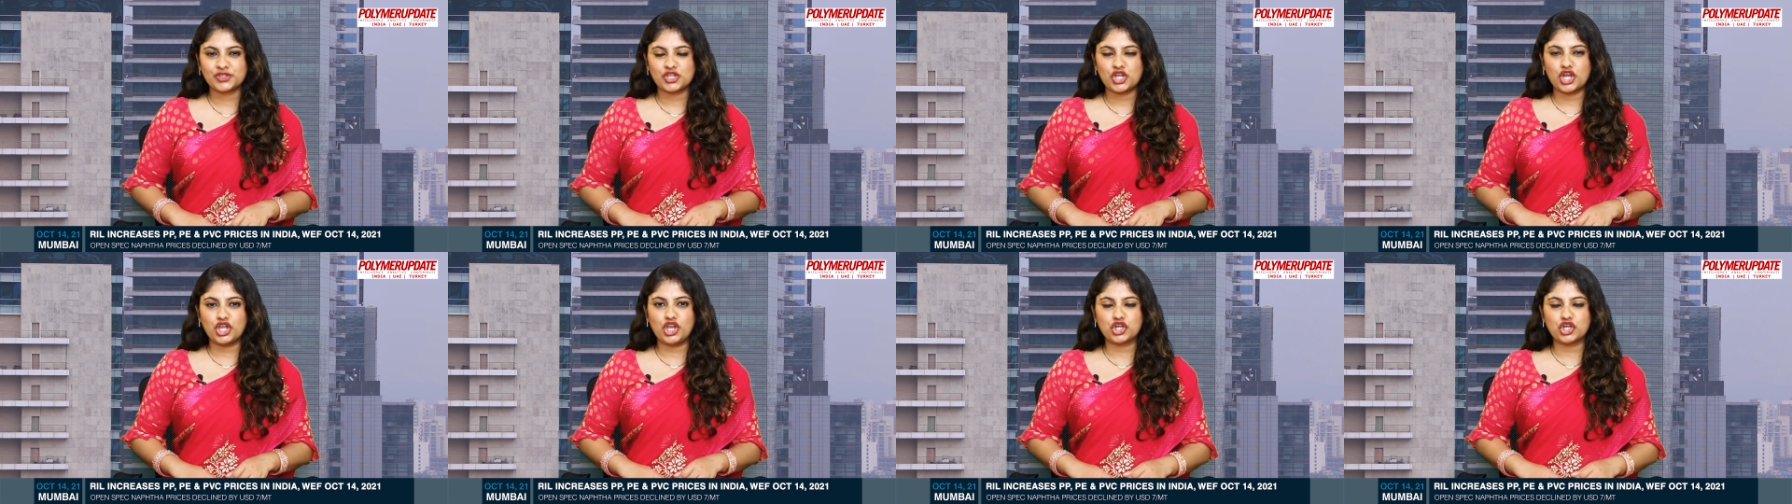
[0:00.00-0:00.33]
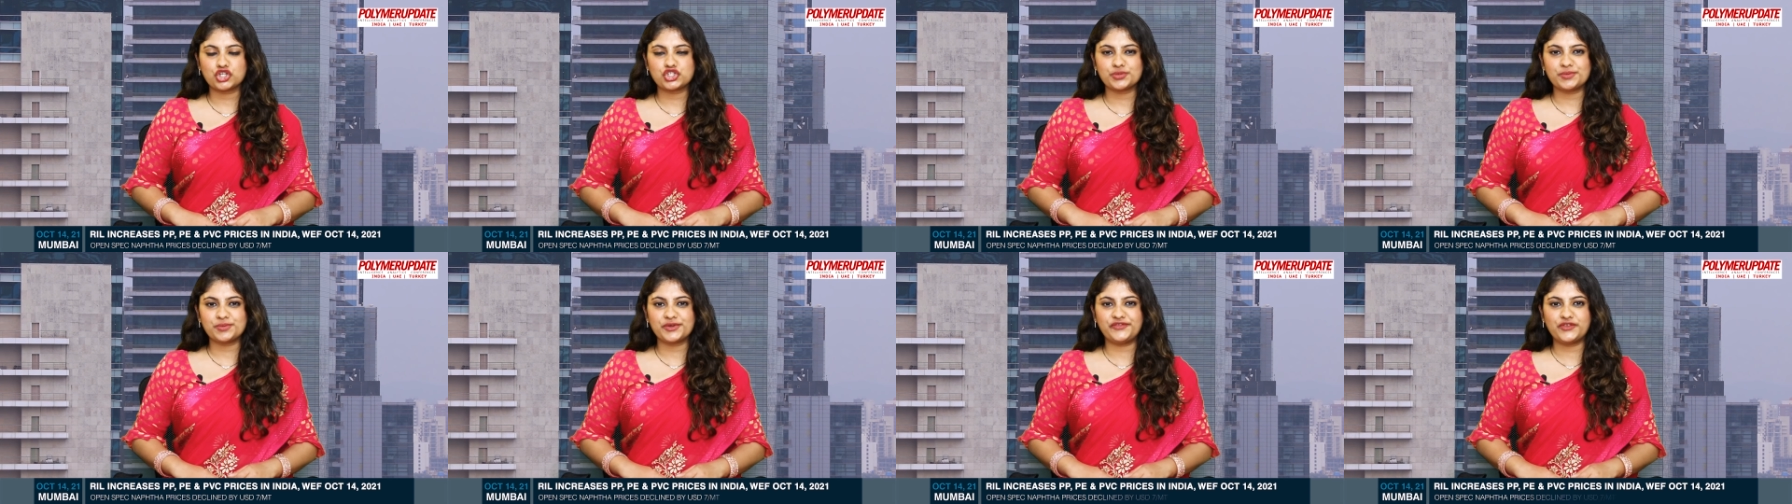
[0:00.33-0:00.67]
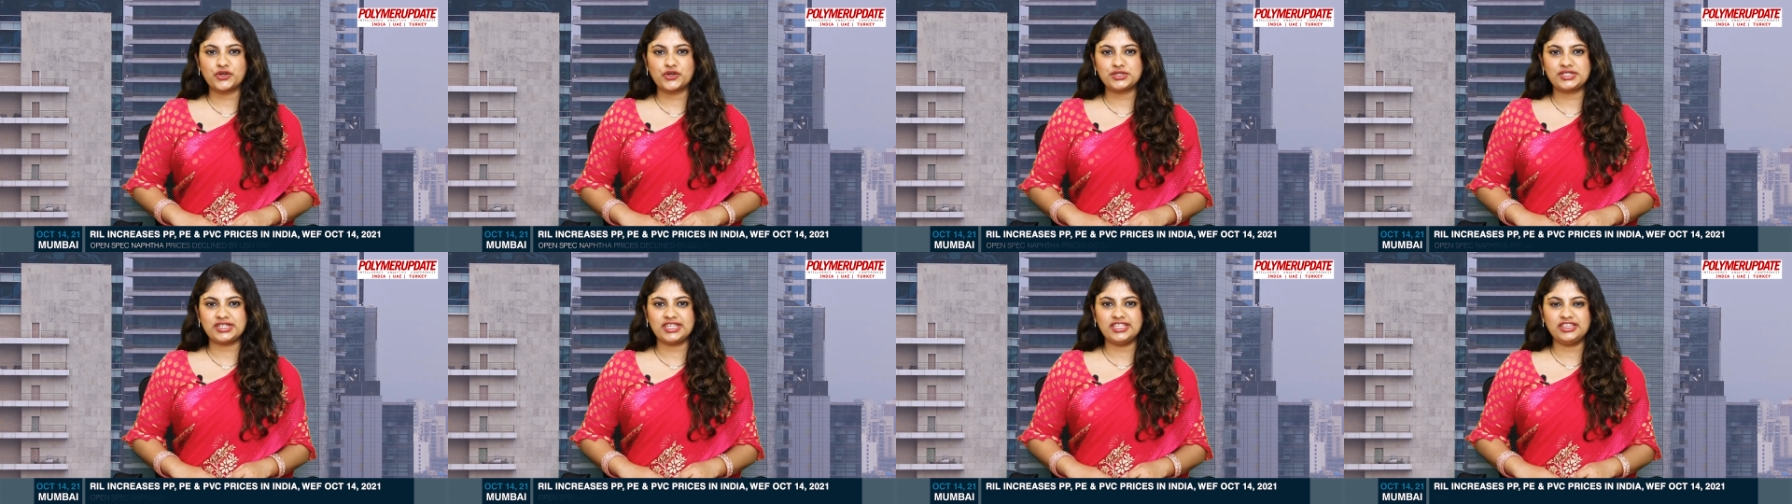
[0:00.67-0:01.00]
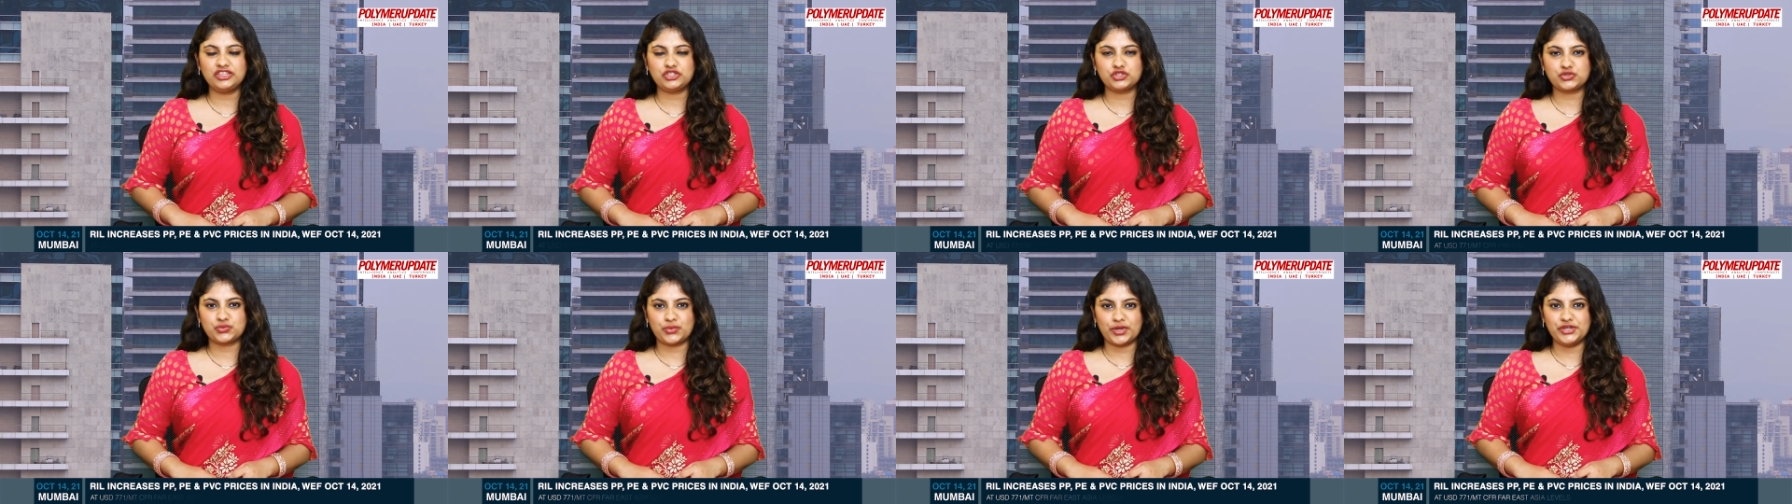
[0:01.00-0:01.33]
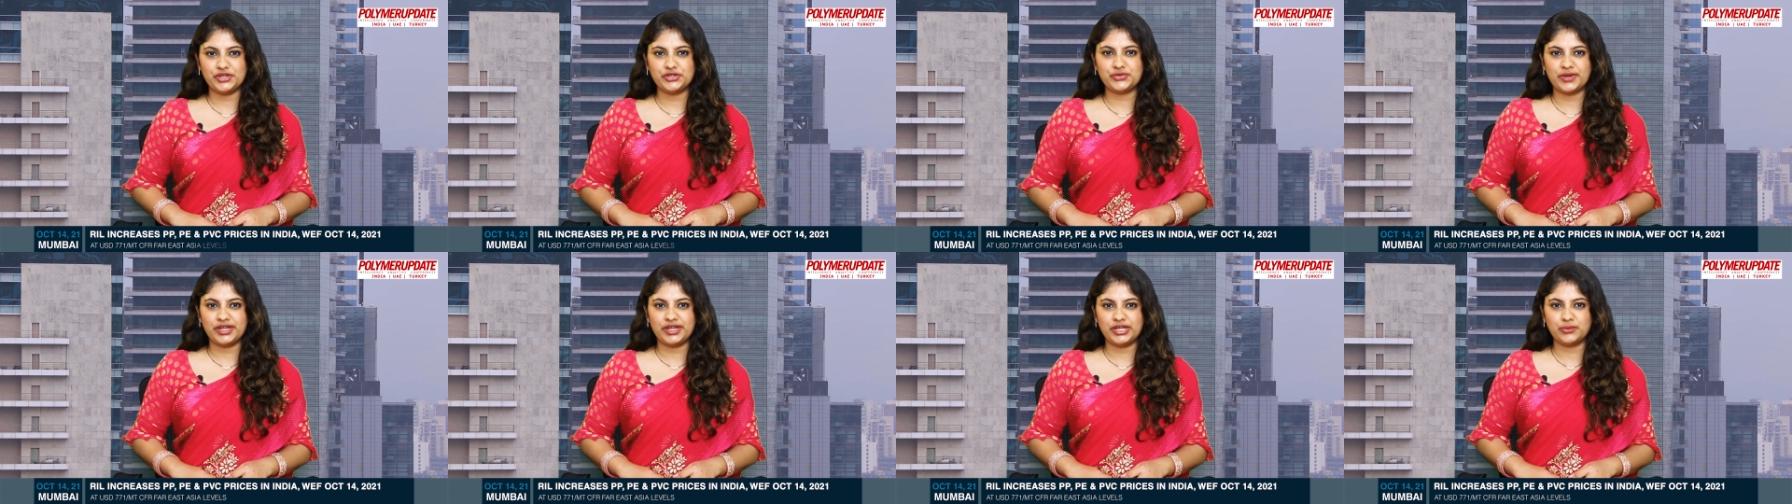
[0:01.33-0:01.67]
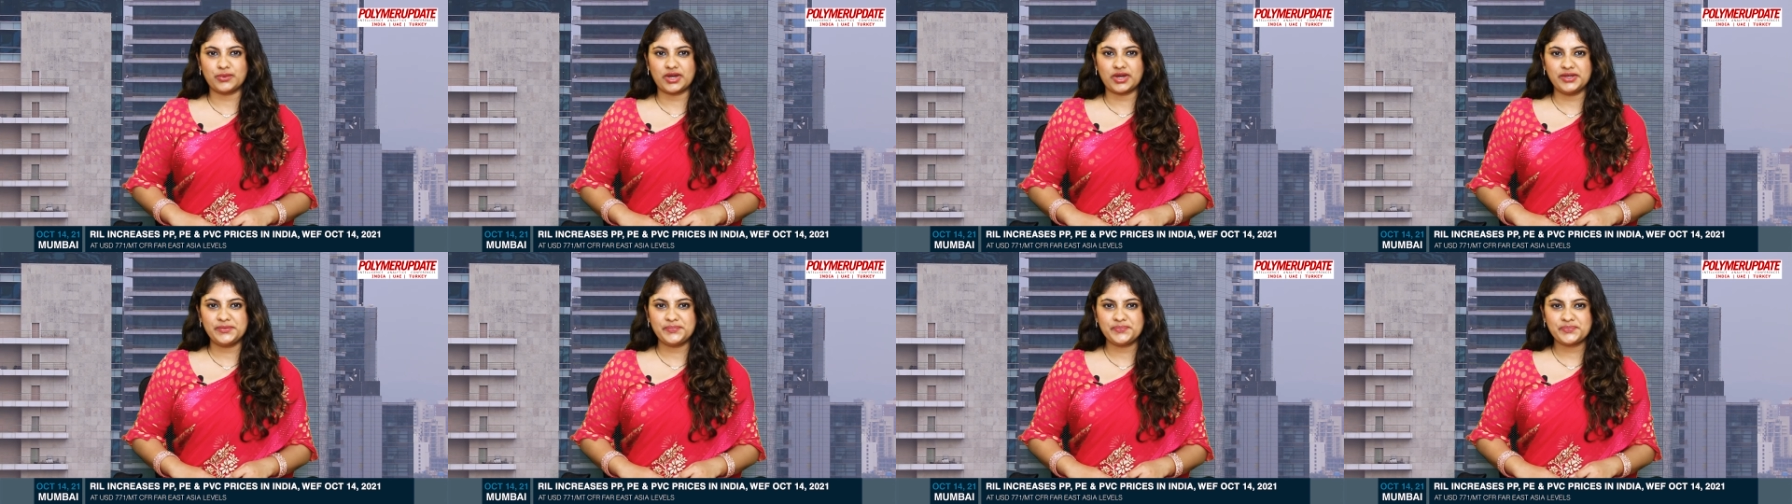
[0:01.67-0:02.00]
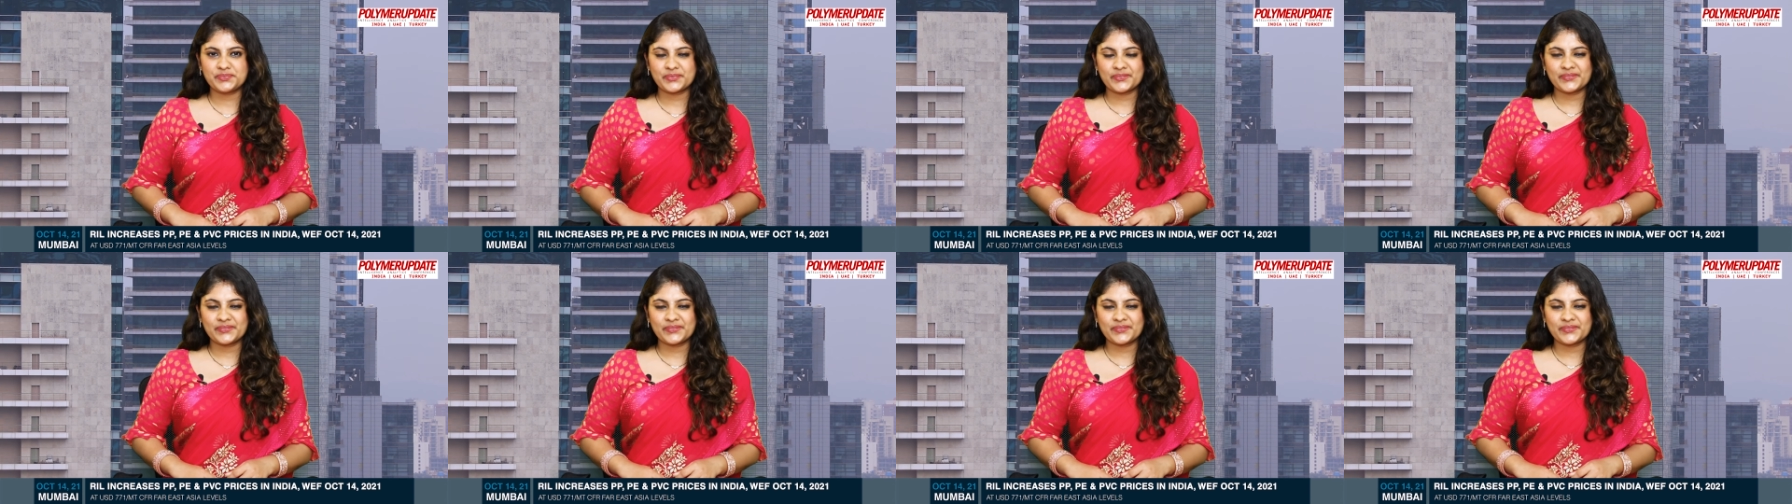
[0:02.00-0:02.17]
On October 14, 2021,